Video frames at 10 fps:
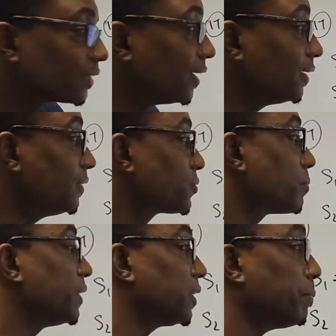Good?
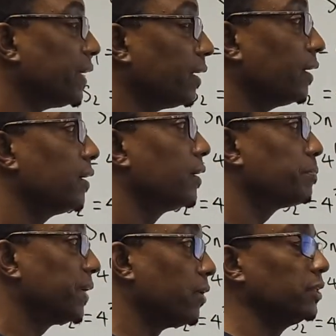So make sure you
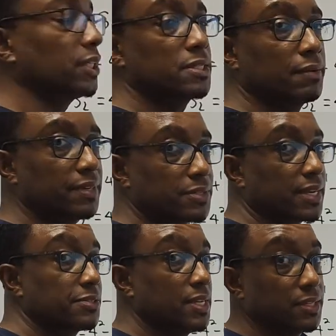be conscious of this. You
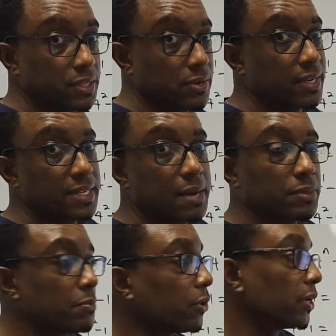can see this in your
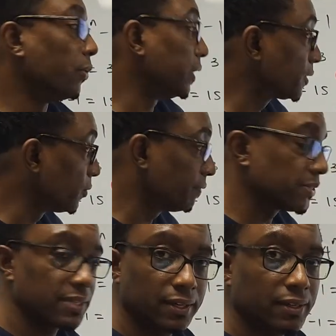exam tomorrow, you know what to do
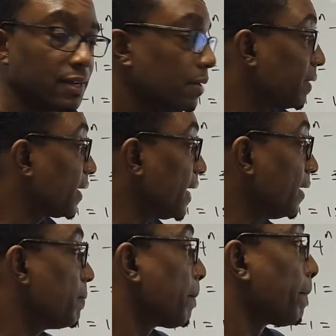to see. But
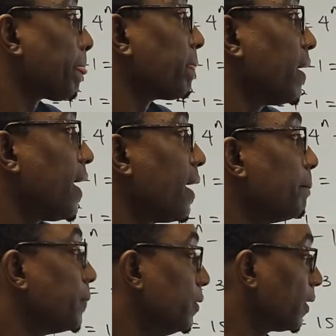again,
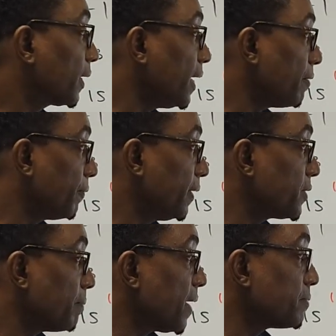look carefully,
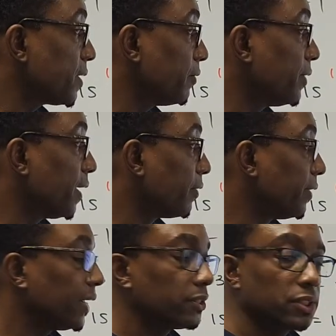sometimes they
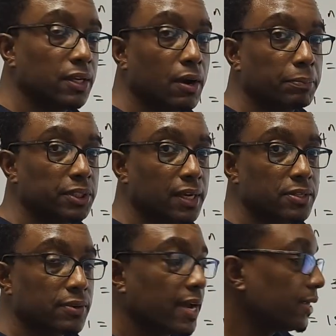rearrange the
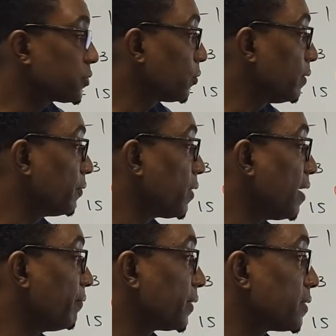options, right? So even though
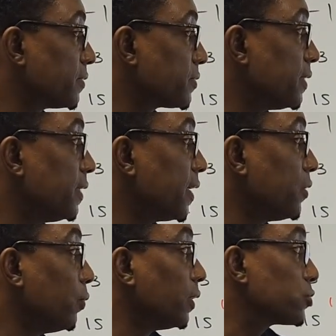I've written C
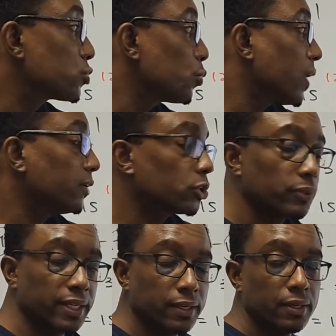and it's 2 and
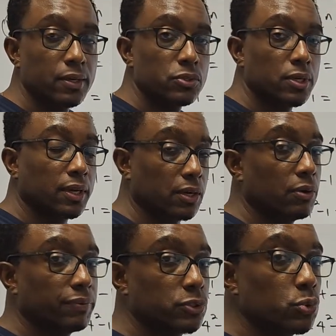3. So you're looking
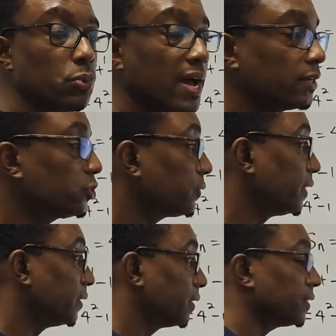out for 2 and
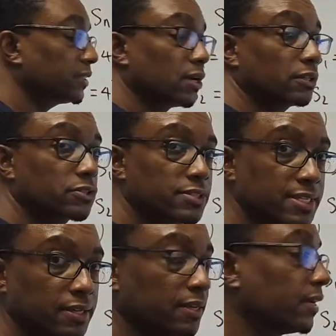3, not
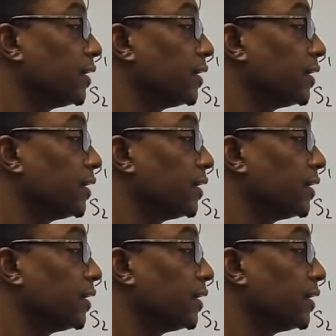C.